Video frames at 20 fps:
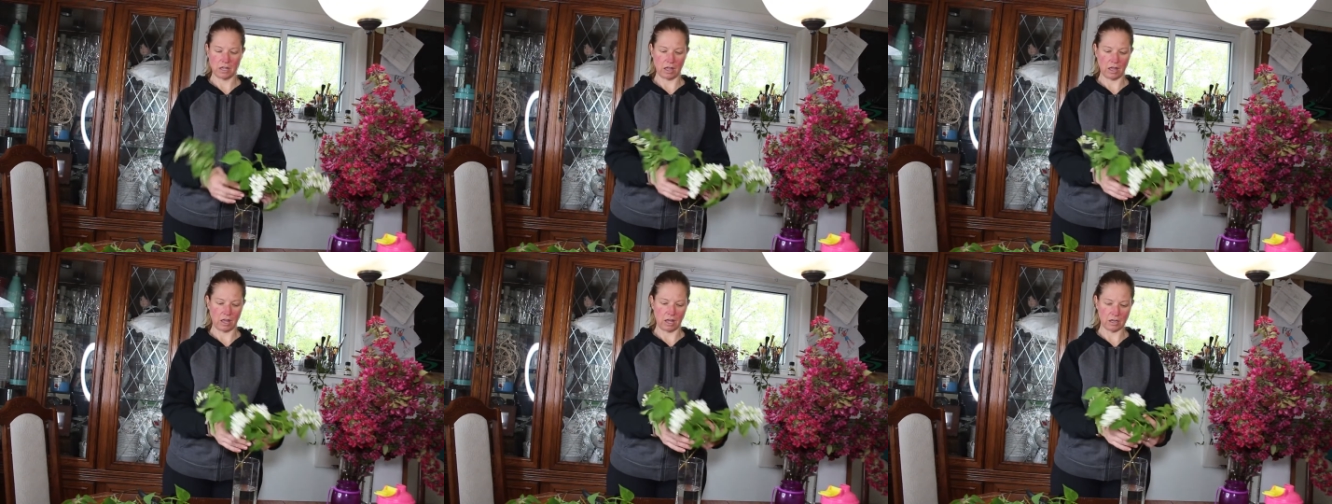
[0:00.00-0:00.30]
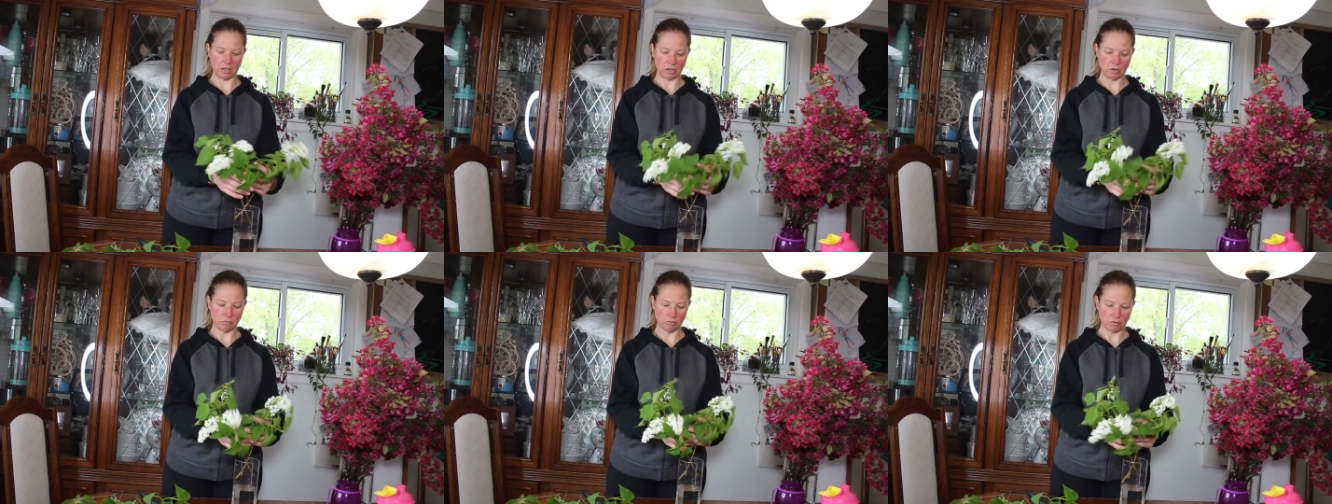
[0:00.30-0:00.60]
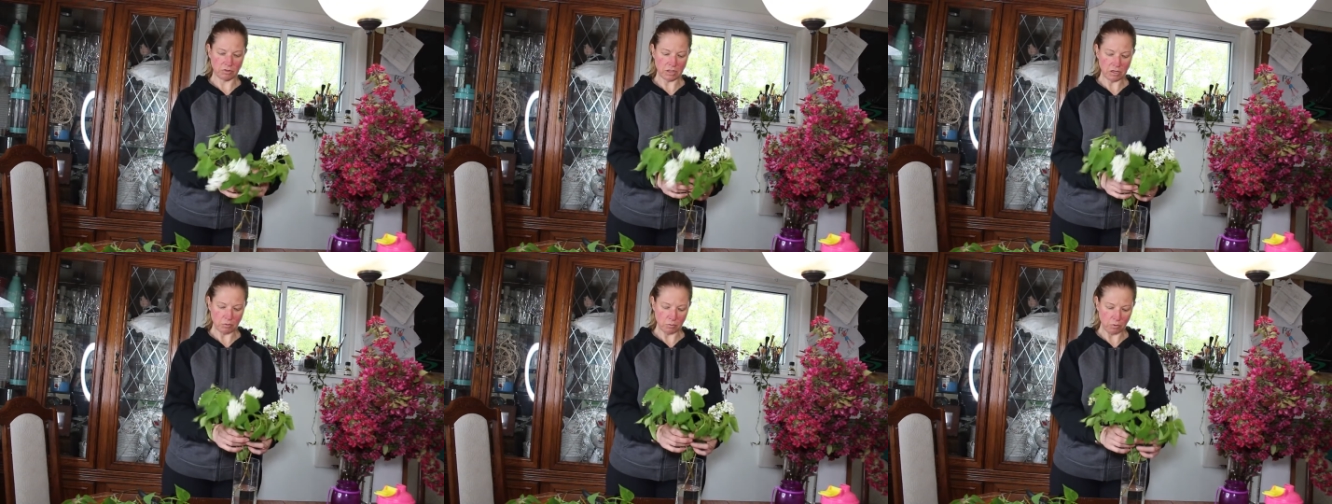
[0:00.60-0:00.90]
and you
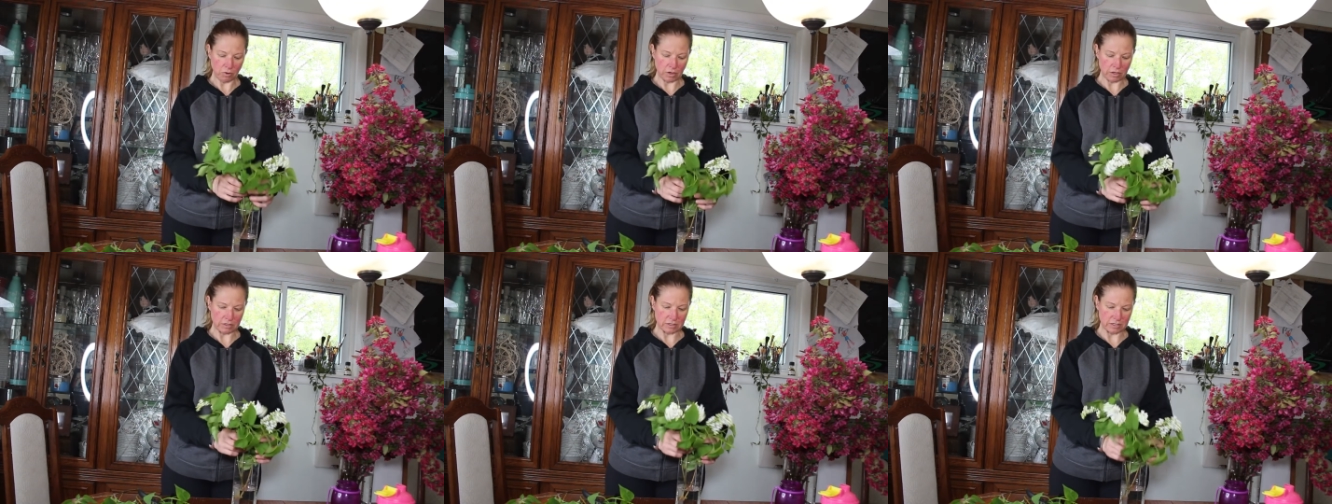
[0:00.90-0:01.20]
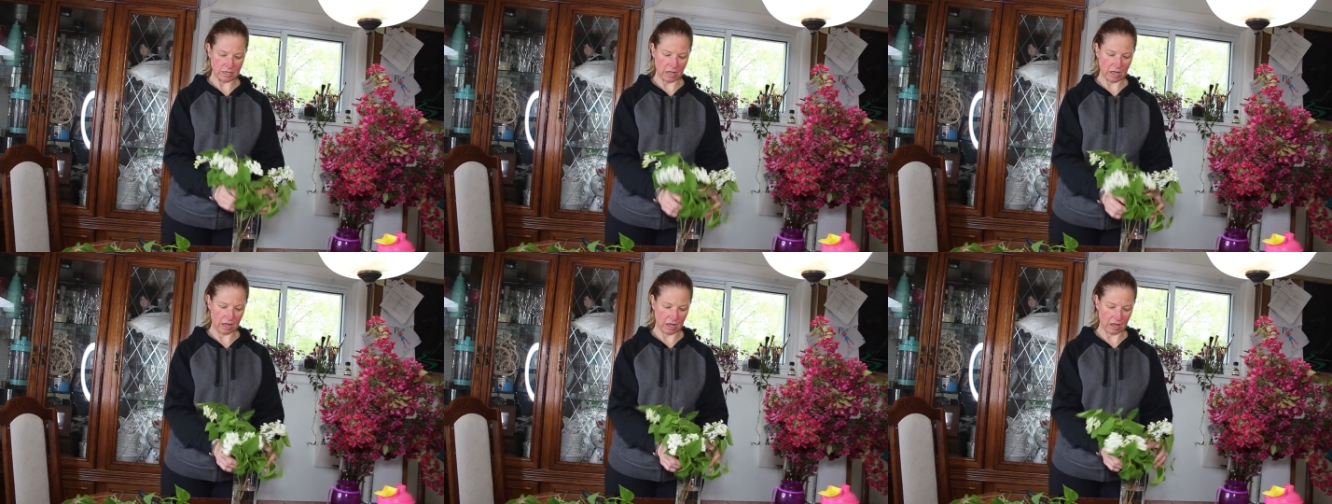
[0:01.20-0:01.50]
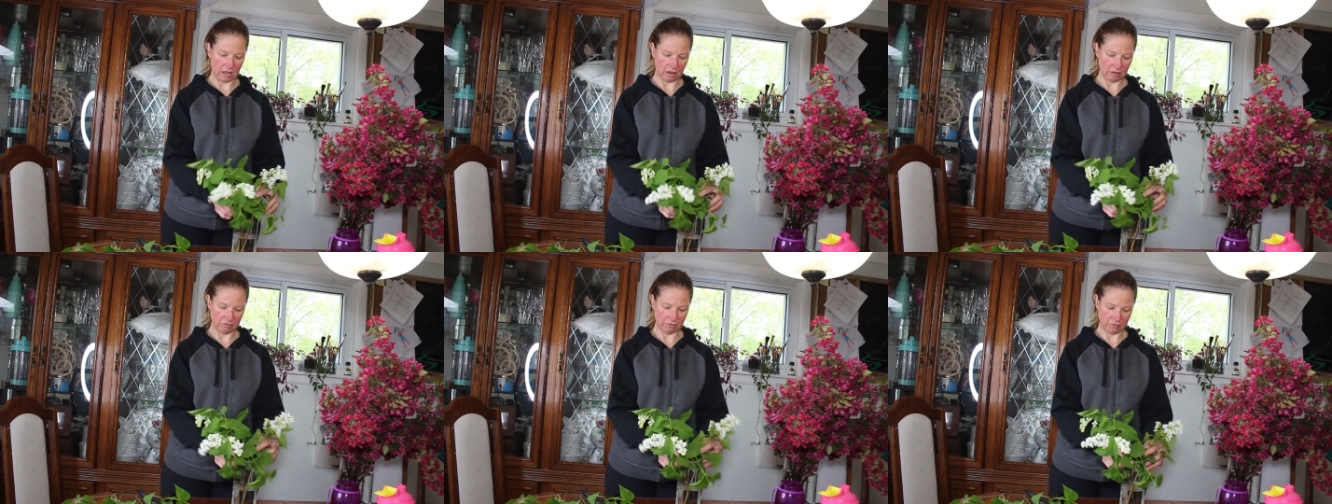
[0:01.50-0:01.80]
really want it to
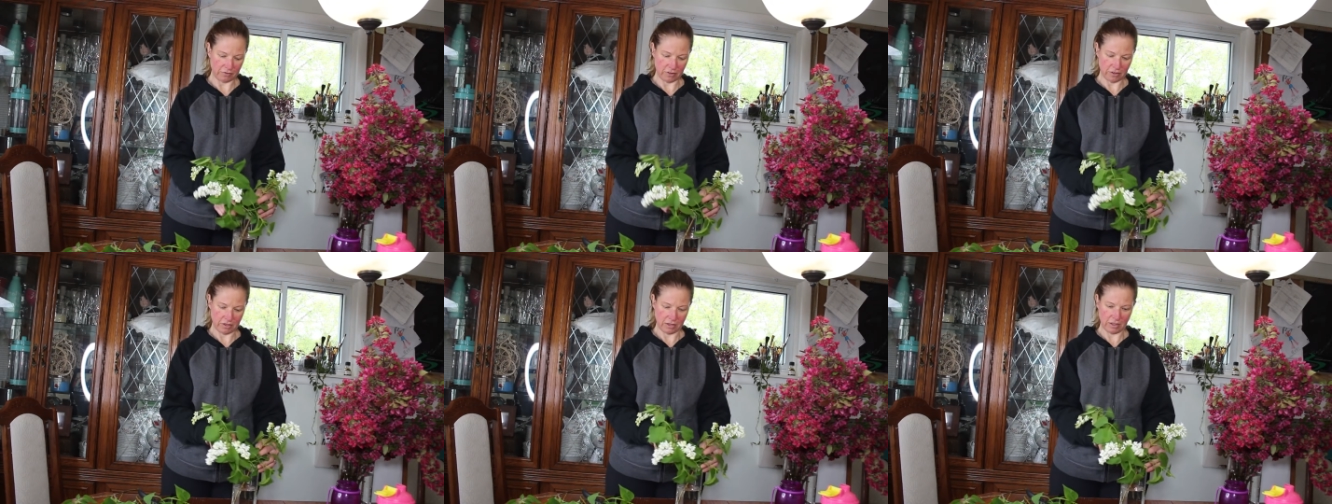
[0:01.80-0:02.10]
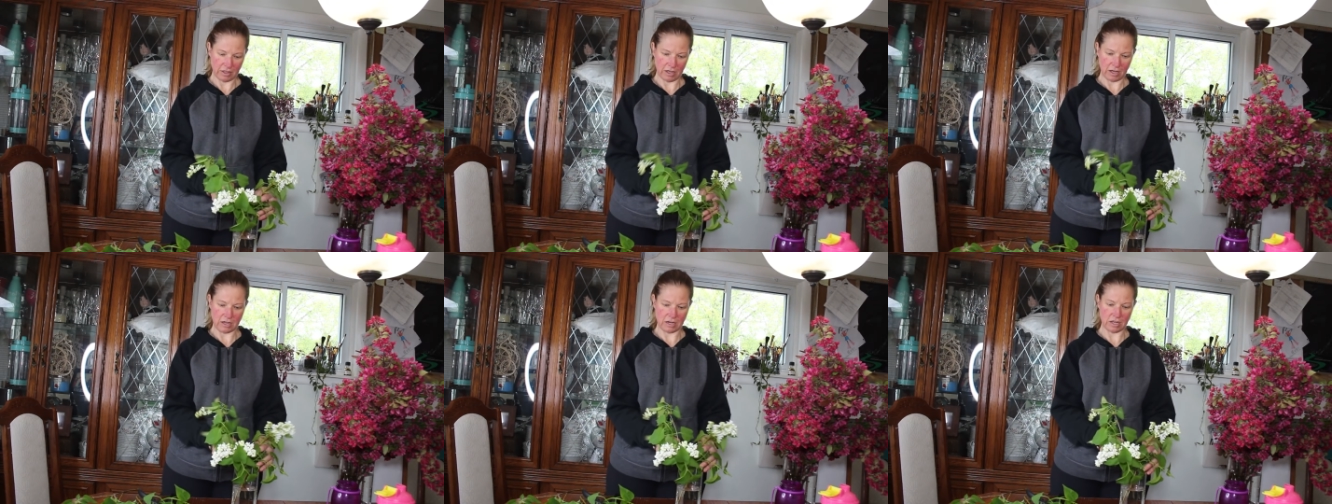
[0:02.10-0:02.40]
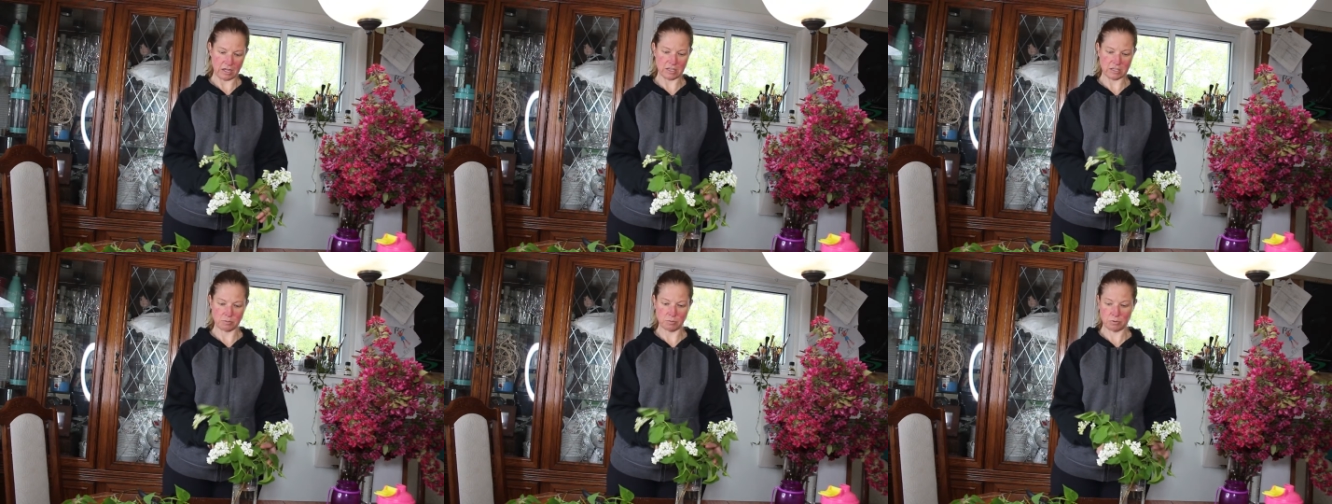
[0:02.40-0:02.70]
have a
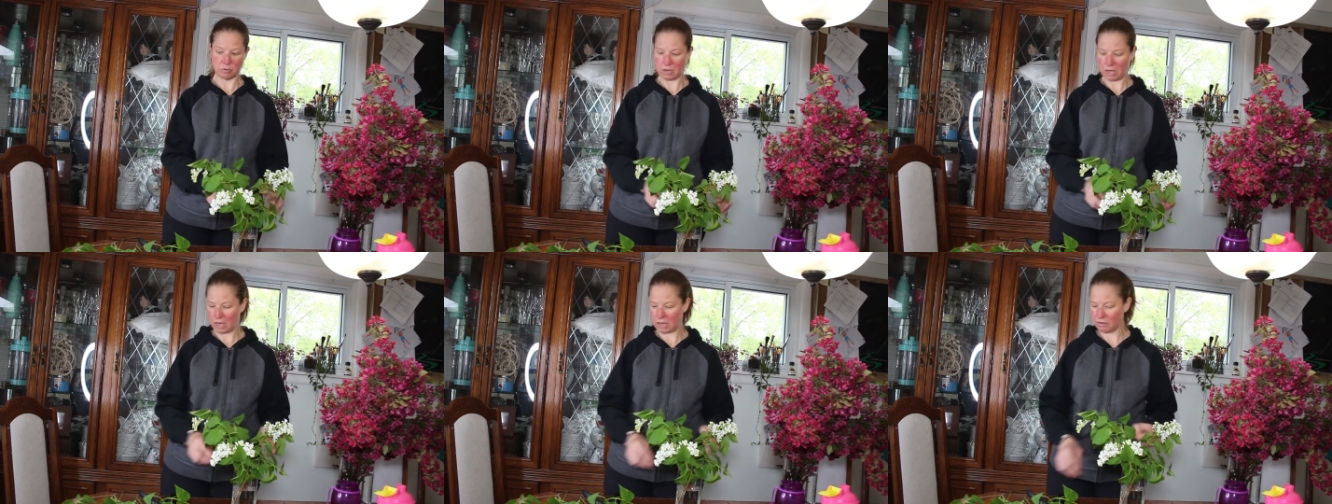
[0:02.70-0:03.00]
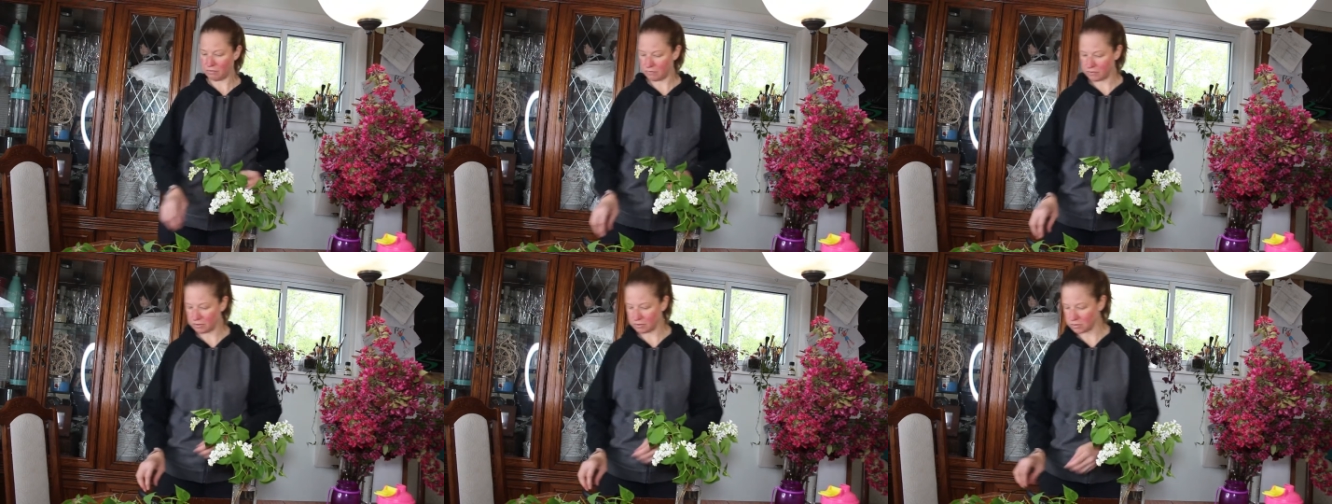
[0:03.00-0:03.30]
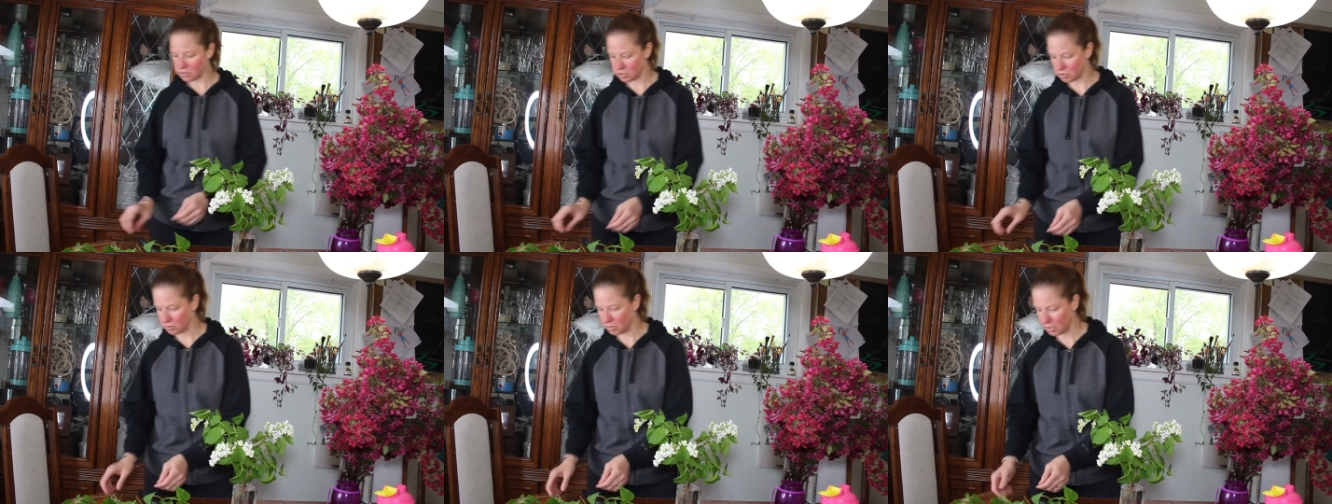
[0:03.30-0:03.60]
nice bouquet
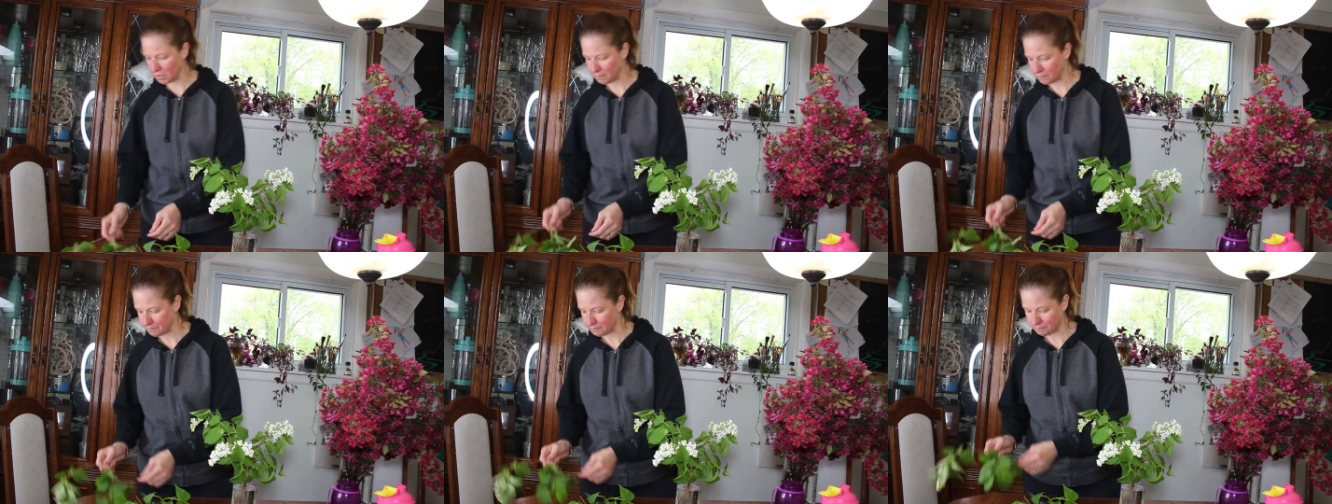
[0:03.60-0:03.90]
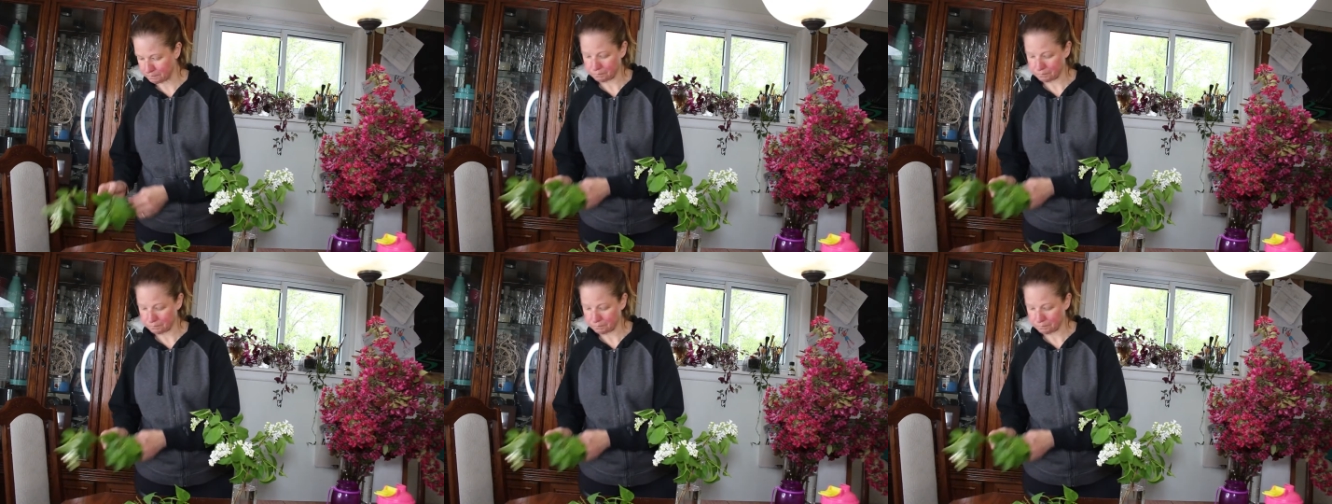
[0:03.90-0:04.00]
feel to it.